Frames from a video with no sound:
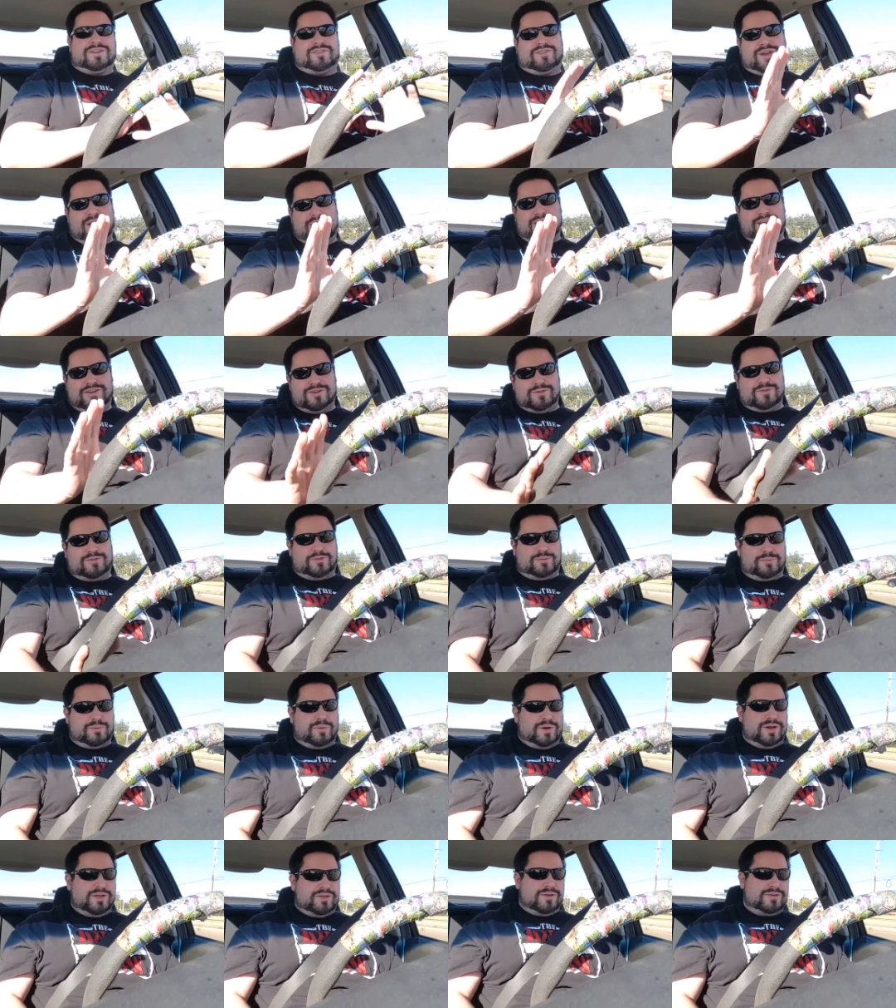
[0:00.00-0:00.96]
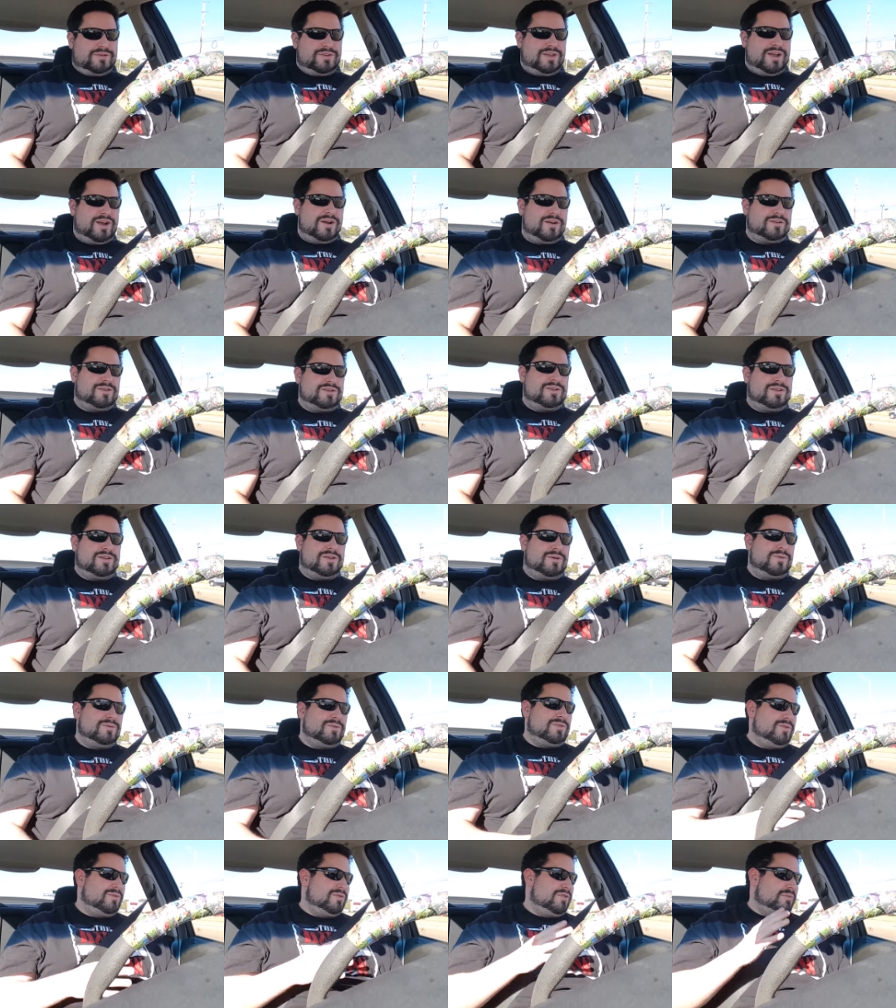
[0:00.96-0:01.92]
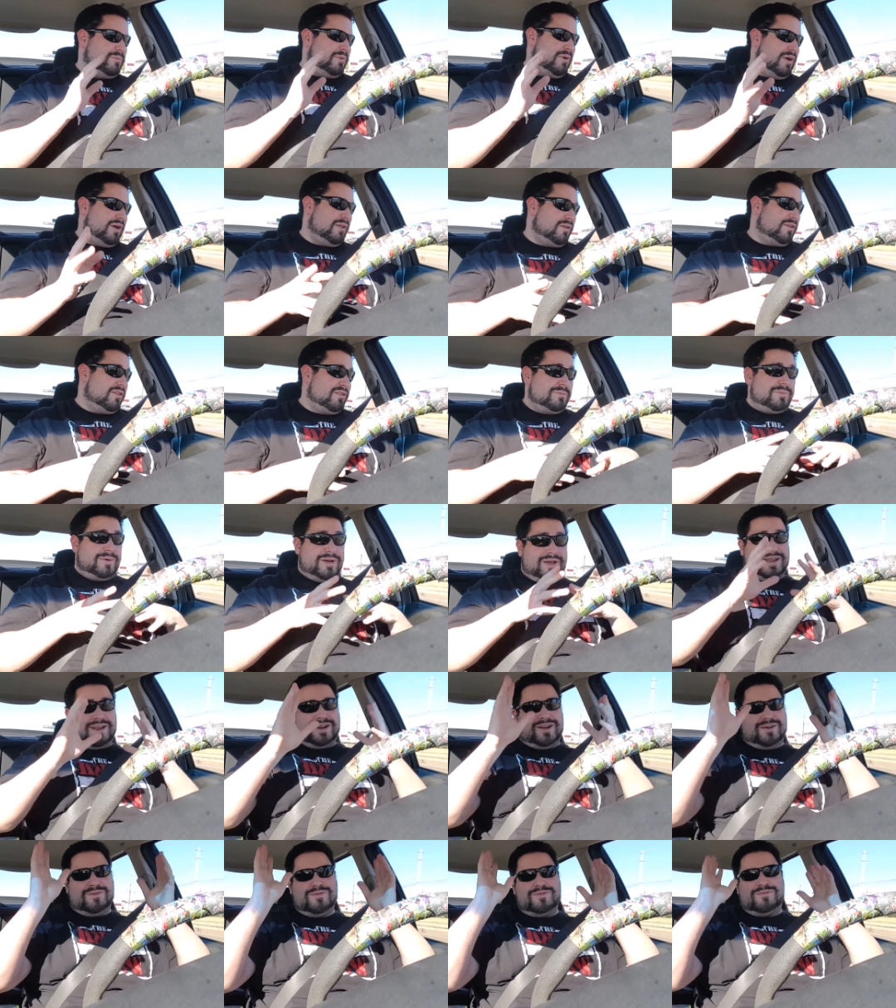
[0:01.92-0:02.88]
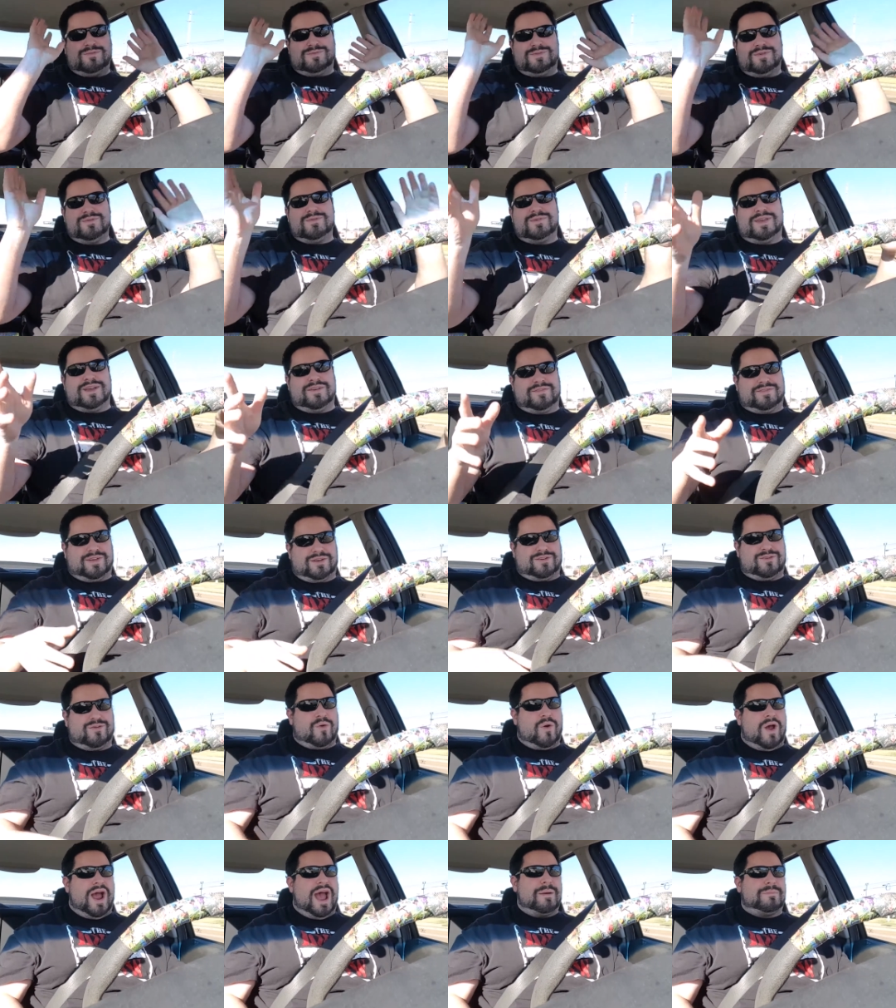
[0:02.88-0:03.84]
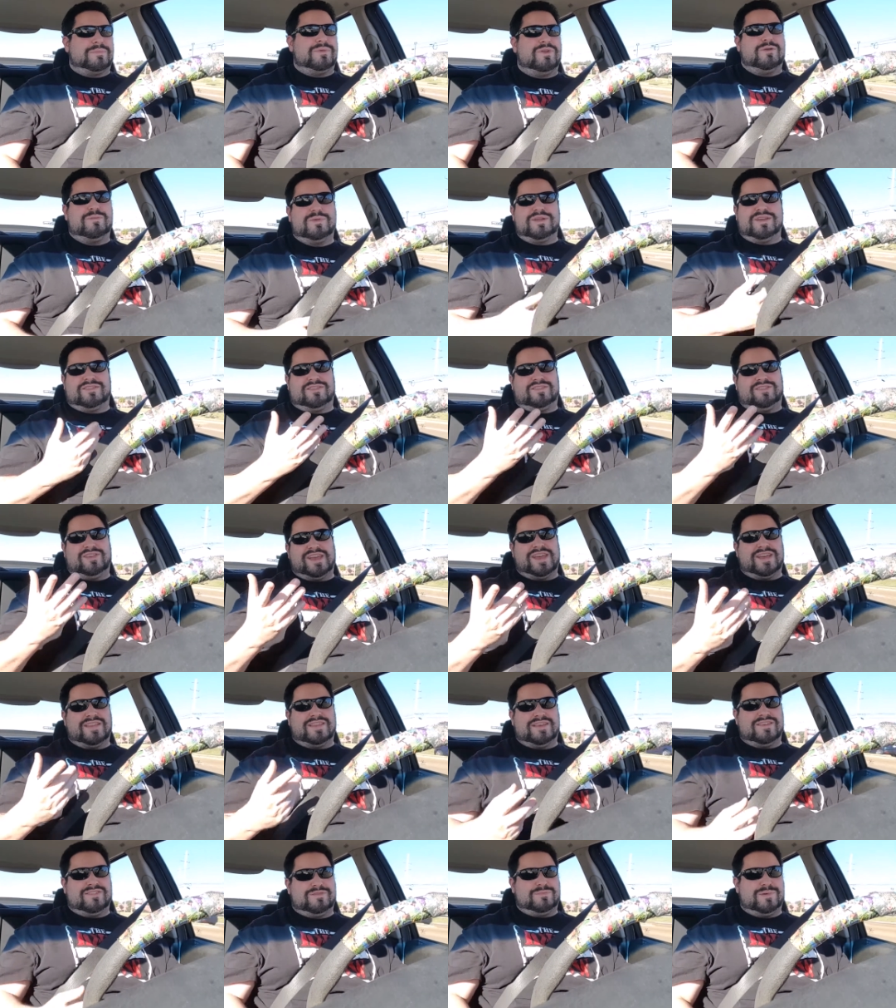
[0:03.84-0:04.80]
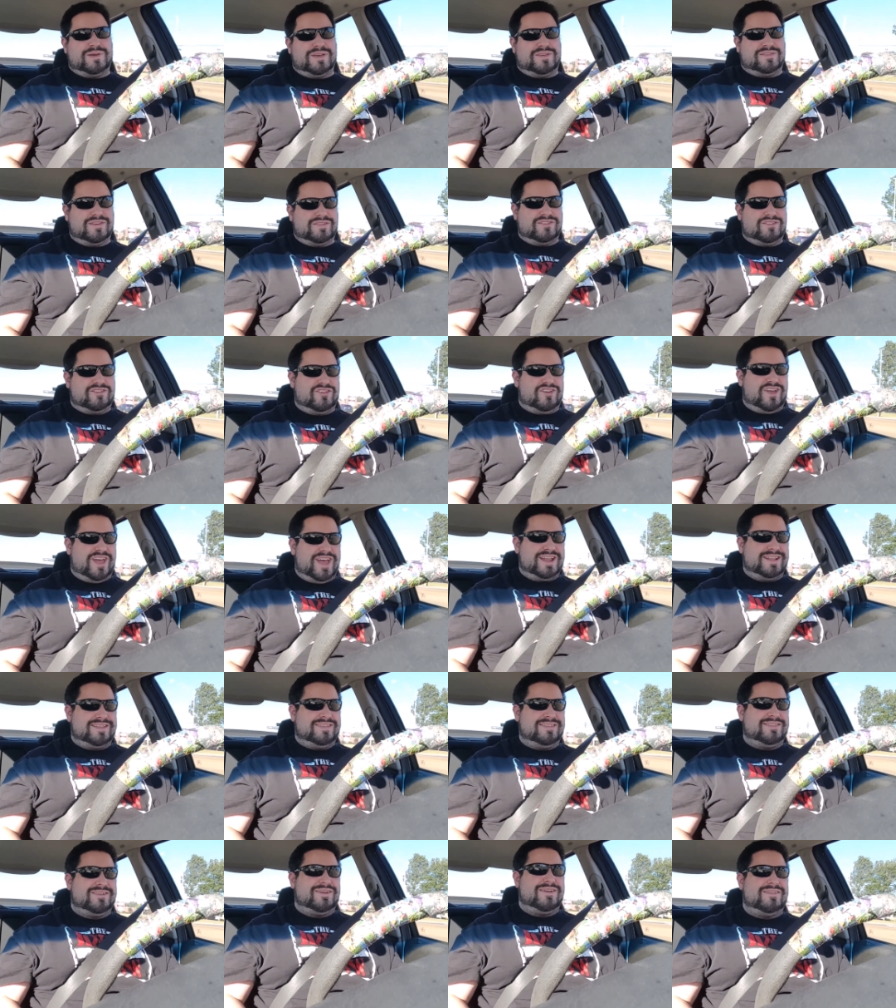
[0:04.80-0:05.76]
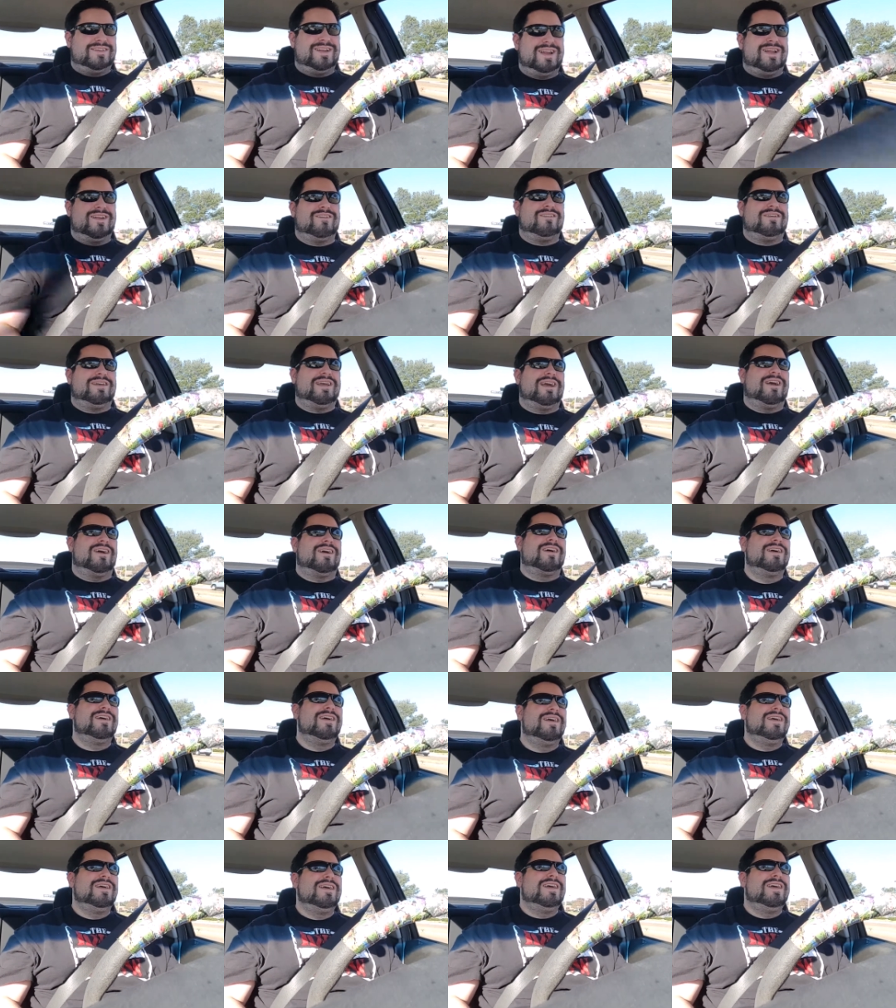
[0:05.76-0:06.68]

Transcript: I try to do spoiler terror, don't do spoilers, but, you know, who, who gives a crap? Nobody's seeing this piece of shit, so, I mean, I don't care.